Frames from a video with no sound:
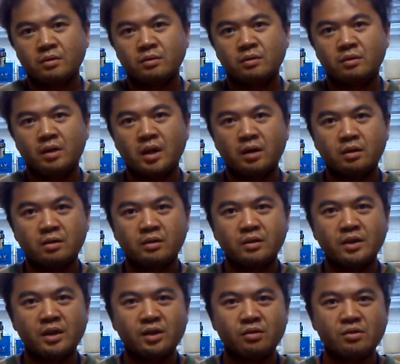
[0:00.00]
learn
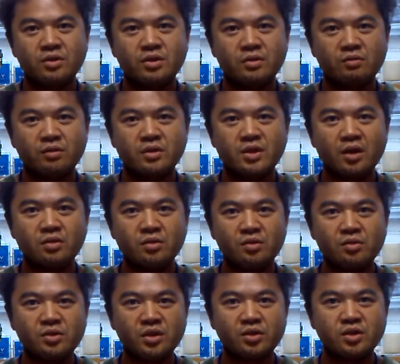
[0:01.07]
English without
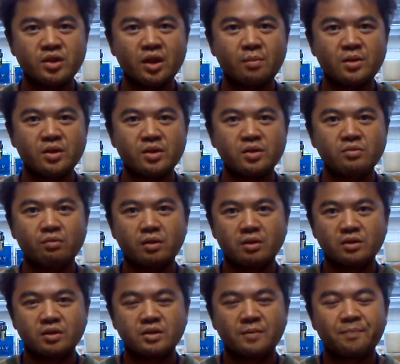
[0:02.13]
using Japanese
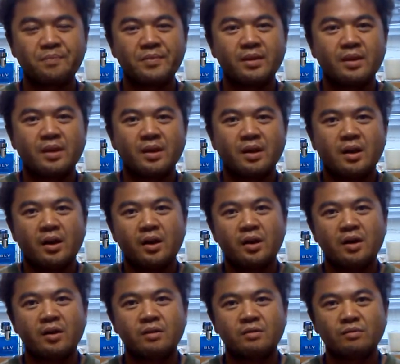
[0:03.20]
words.
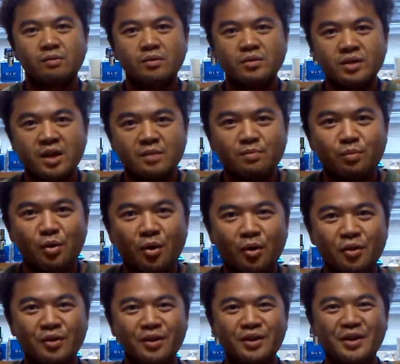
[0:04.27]
For example,